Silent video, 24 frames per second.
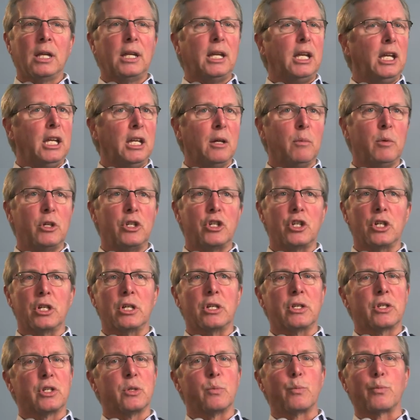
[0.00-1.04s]
key
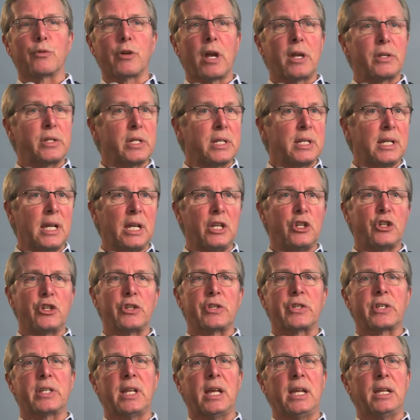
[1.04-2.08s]
images and
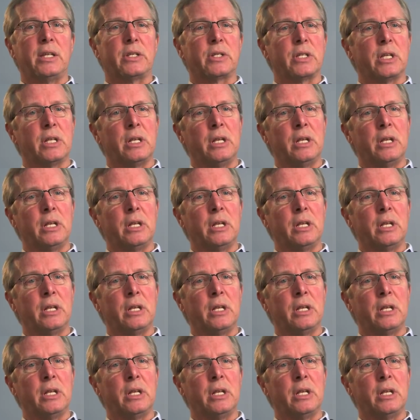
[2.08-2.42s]
presentation states.